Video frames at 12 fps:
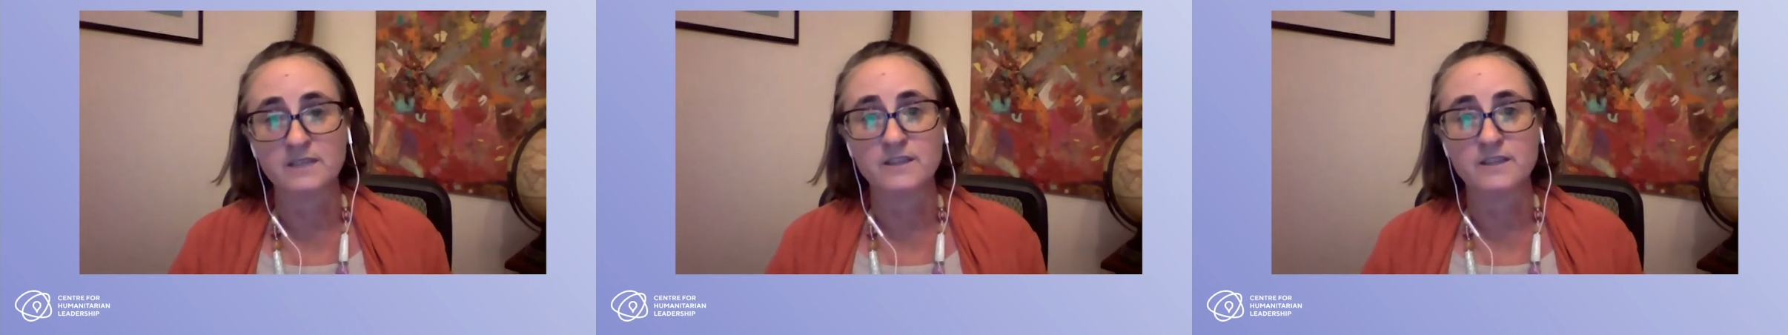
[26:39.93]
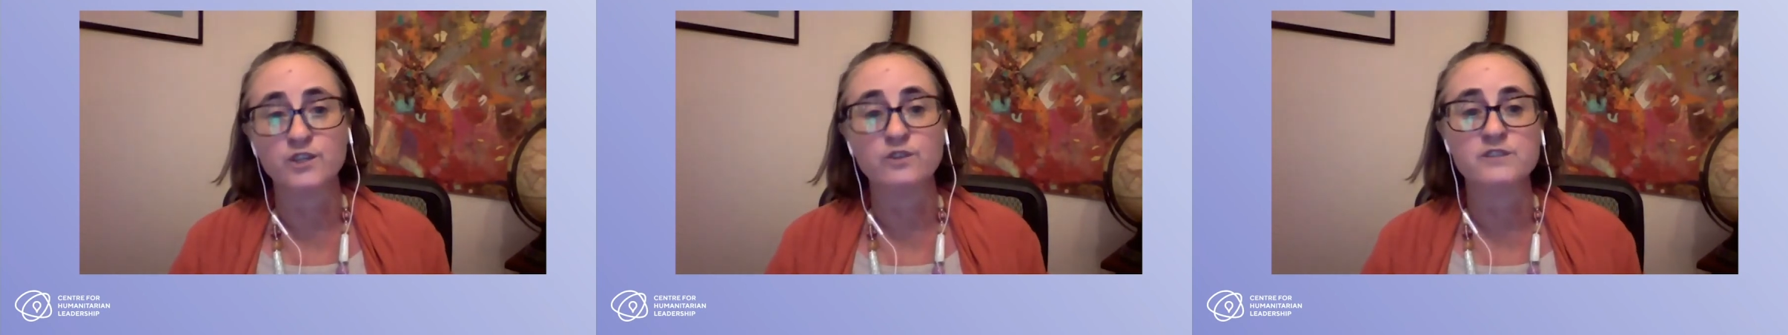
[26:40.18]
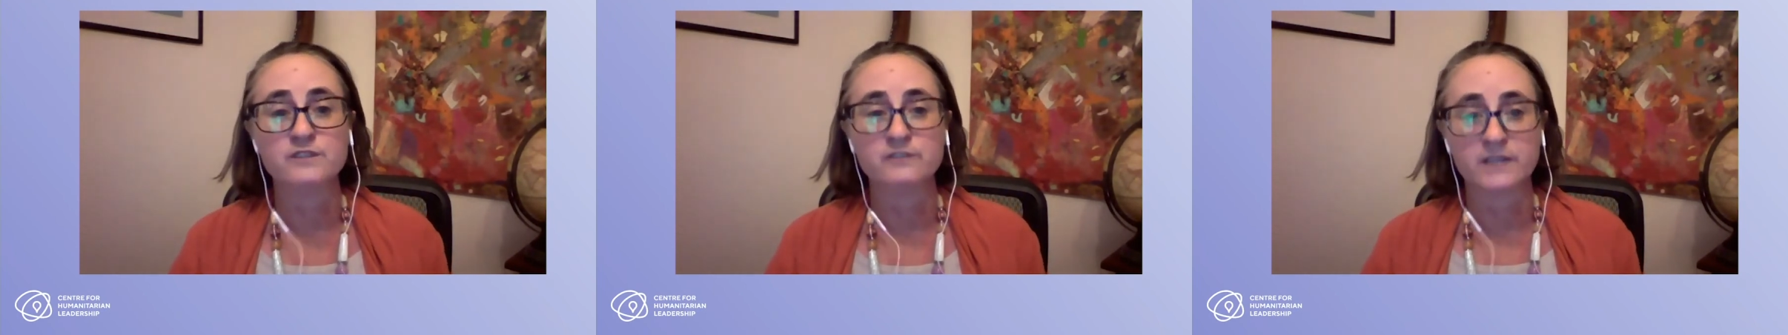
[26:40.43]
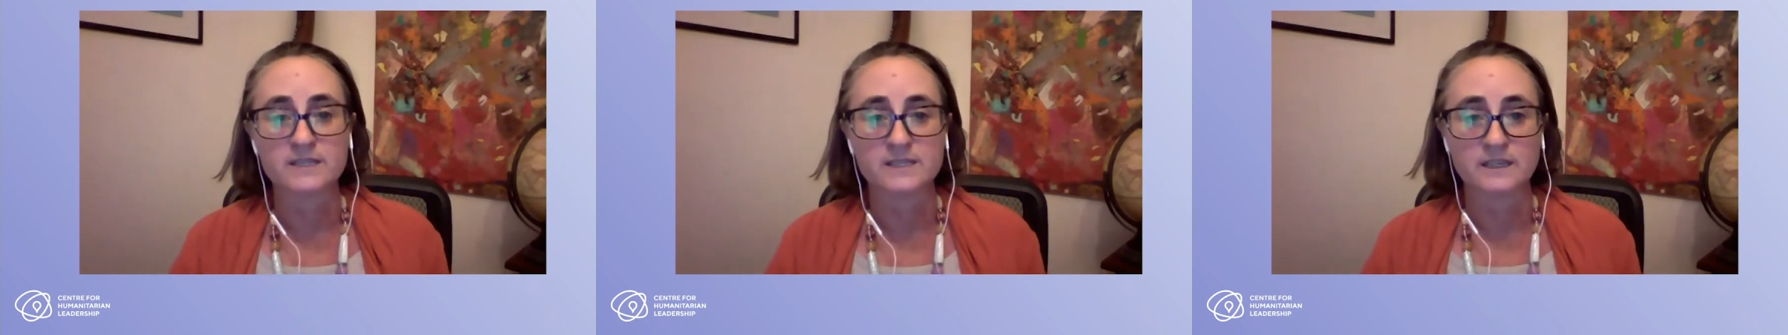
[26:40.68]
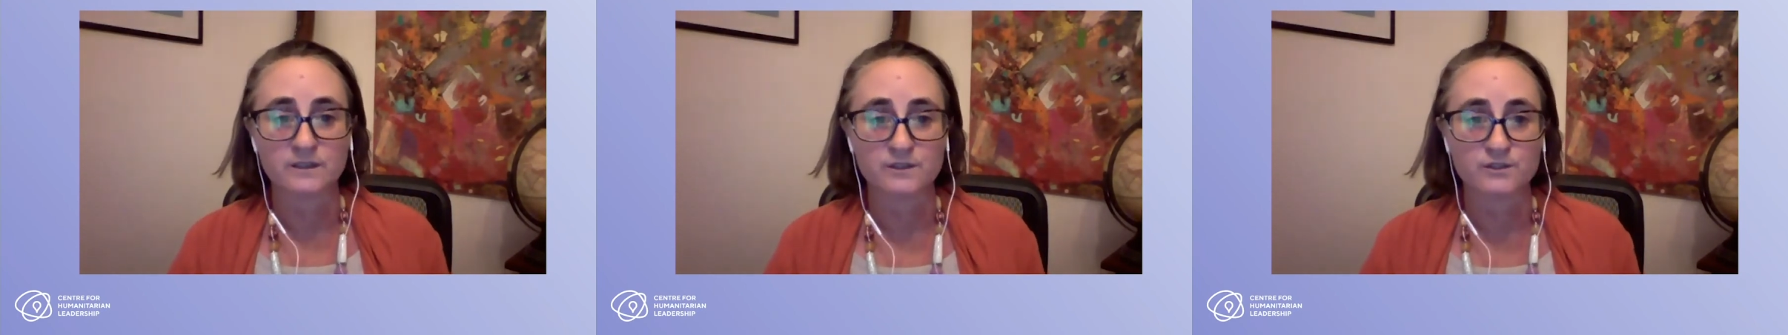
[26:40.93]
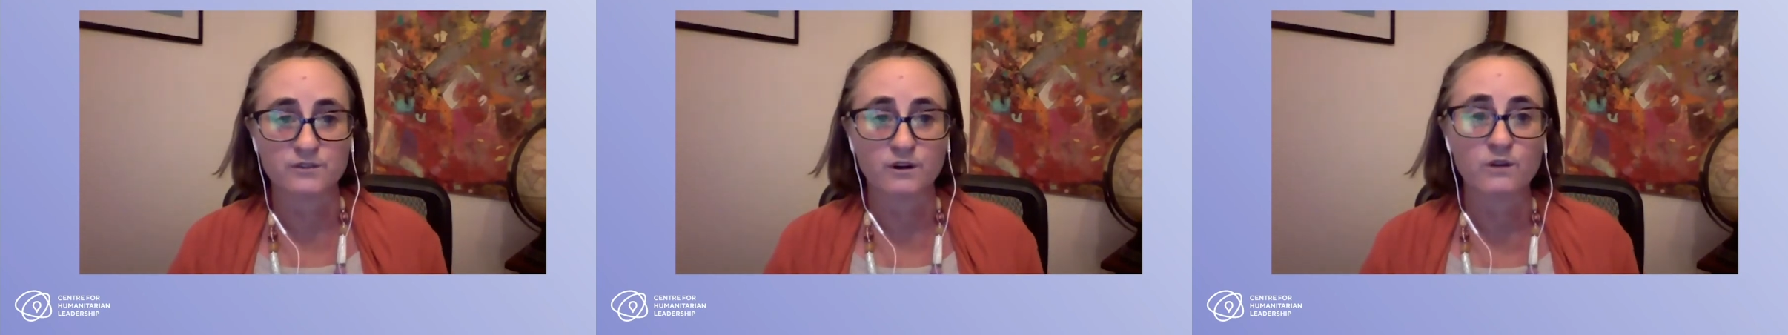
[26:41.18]
The user is in
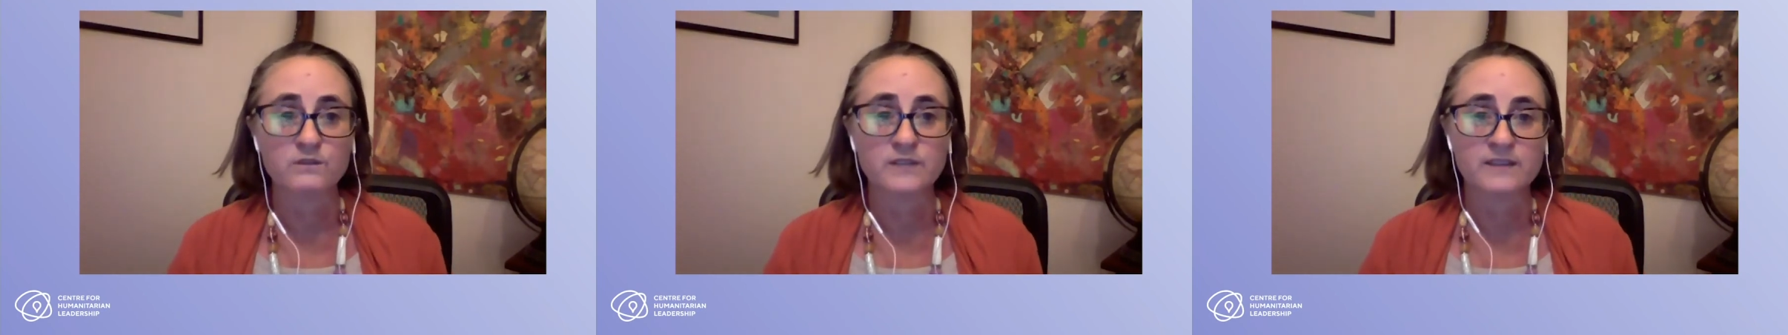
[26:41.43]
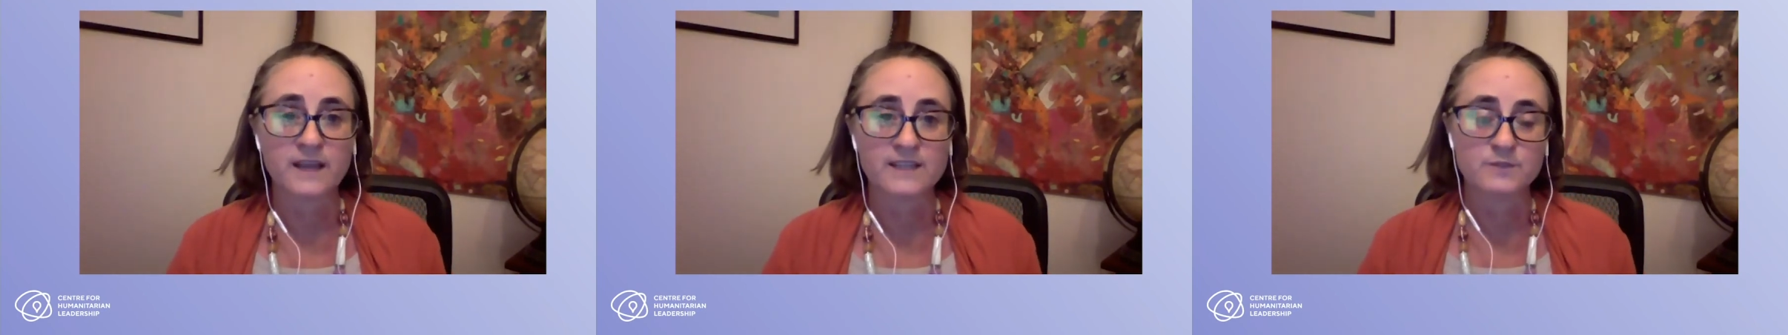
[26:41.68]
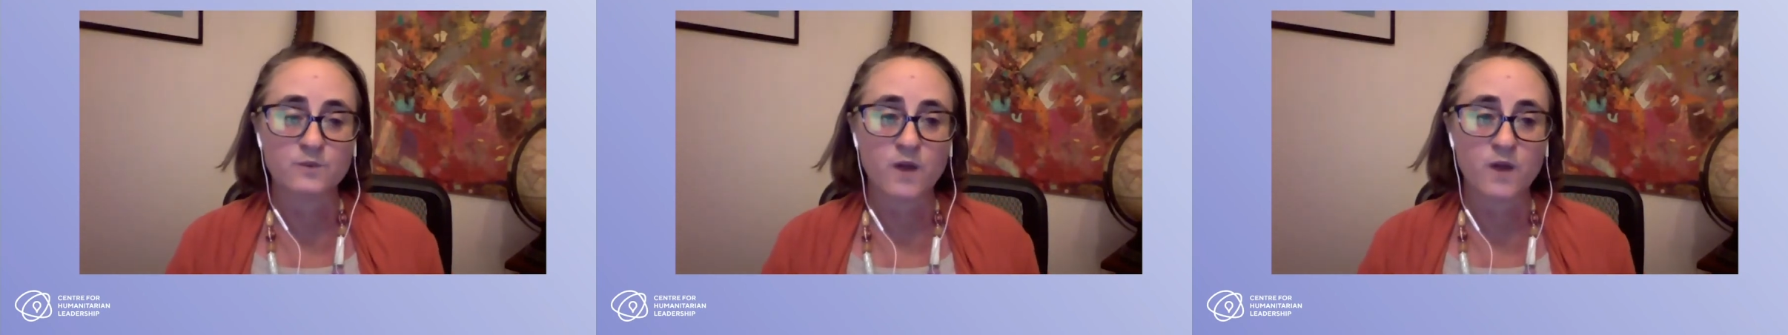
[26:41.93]
control, and that's why the